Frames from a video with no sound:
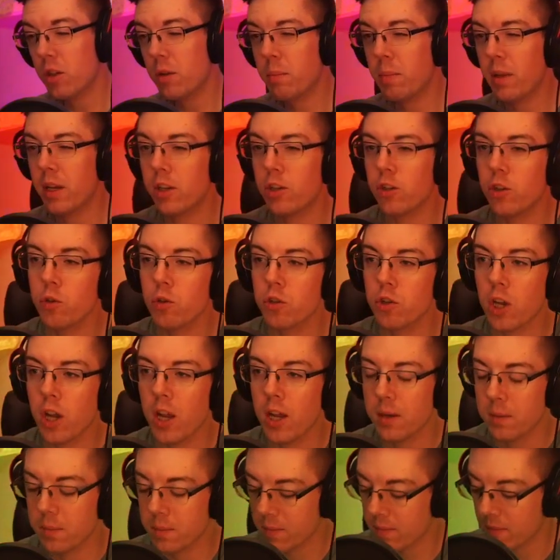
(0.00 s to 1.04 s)
been a
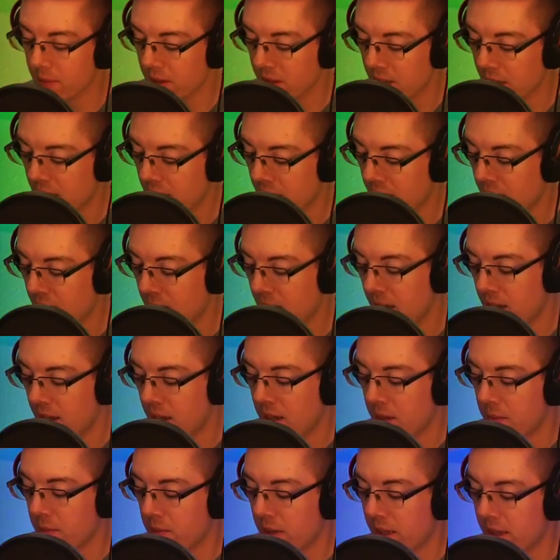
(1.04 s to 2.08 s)
2-shot.
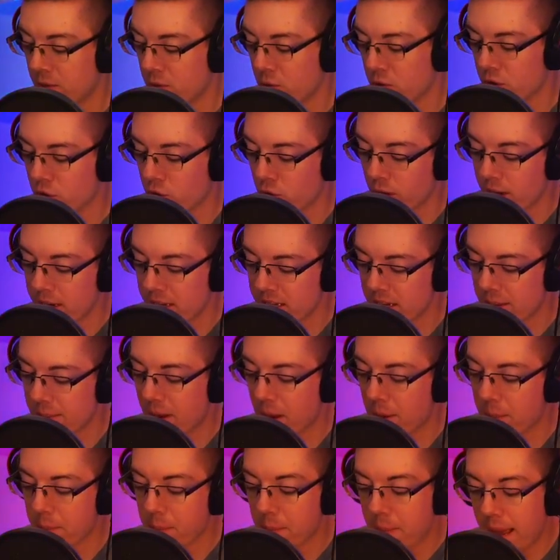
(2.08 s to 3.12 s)
But that's what's crazy
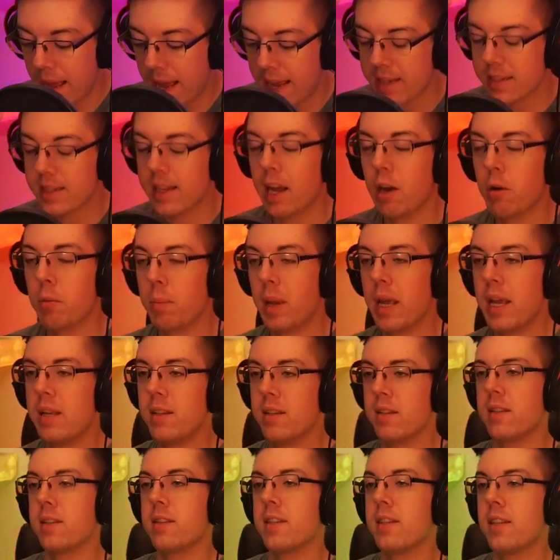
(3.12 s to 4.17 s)
about maxed out
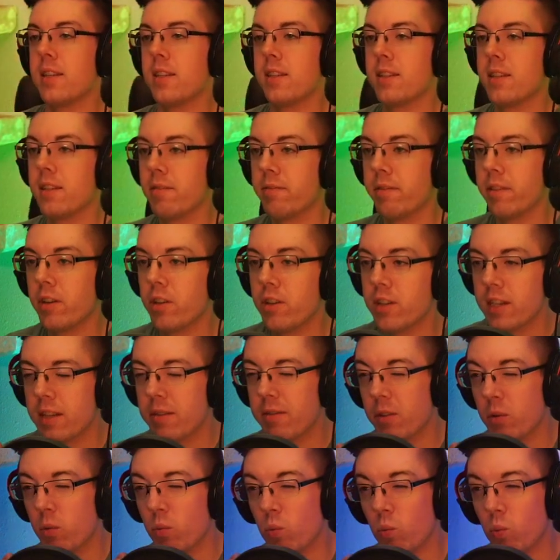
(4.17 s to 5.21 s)
bases, is if there's
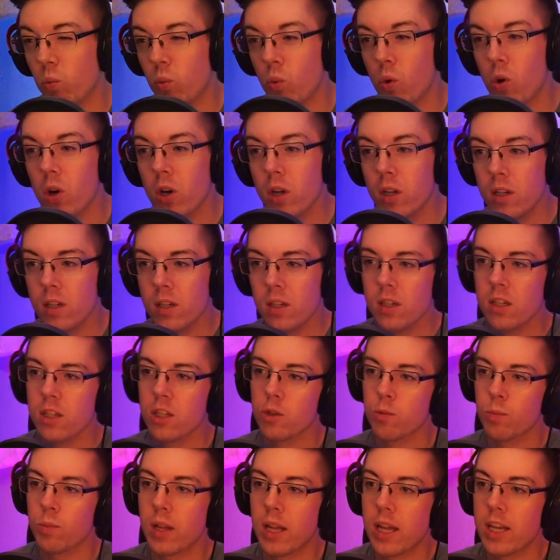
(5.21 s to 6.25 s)
even one
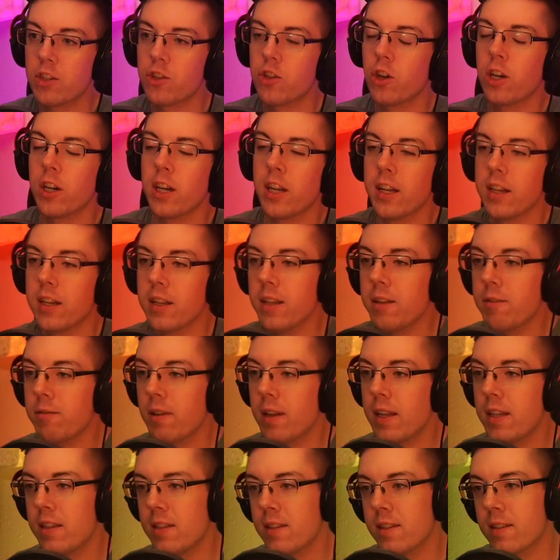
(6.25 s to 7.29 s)
splash targeting
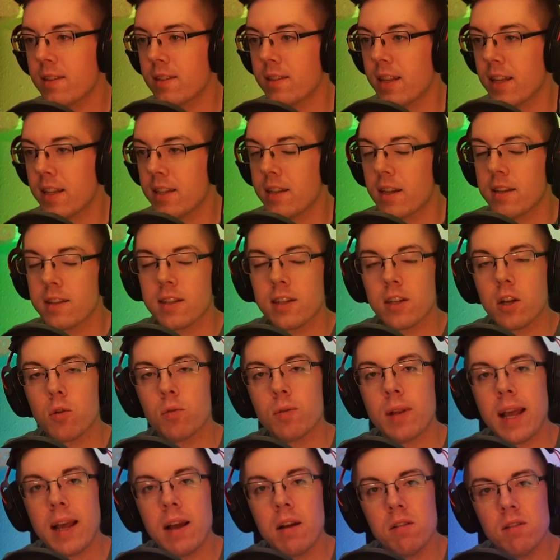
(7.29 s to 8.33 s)
defense that doesn't go
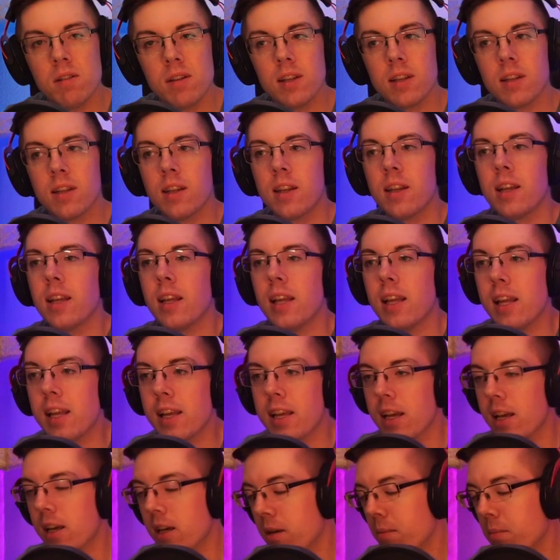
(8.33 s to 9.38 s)
down, it
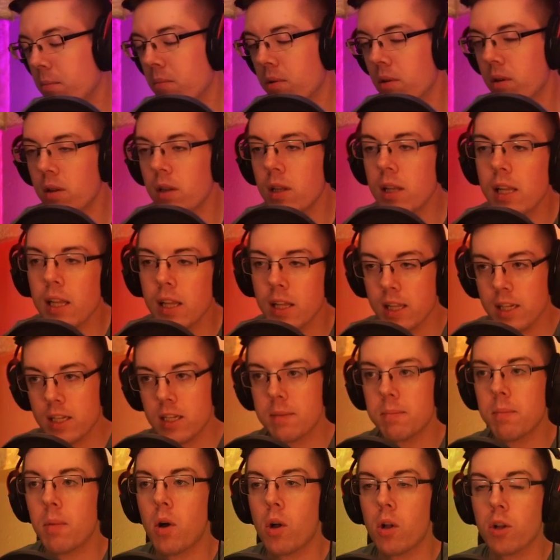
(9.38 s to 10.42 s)
can completely
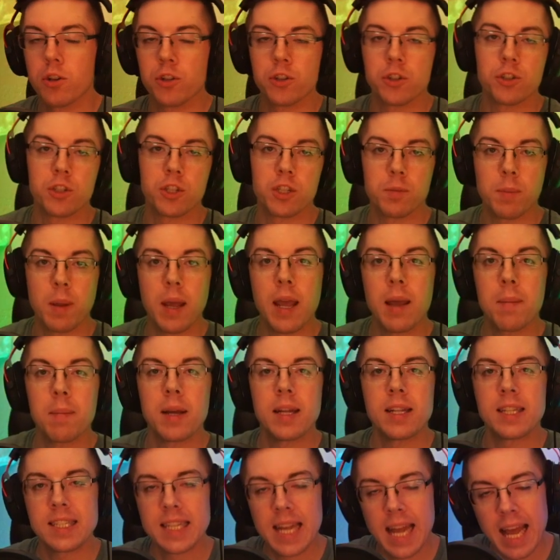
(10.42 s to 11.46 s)
demolish your spam
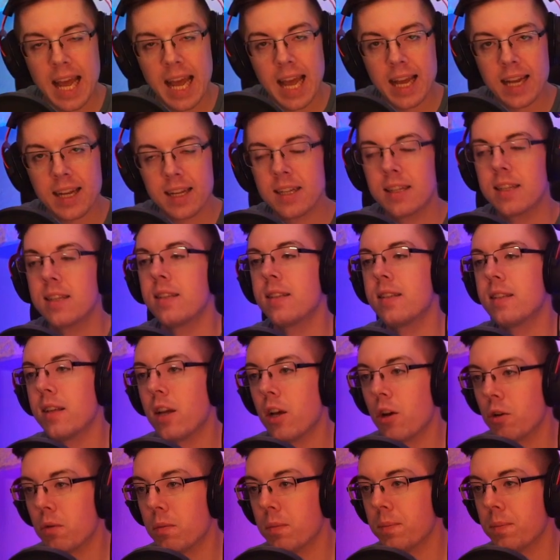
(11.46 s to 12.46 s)
attack. So,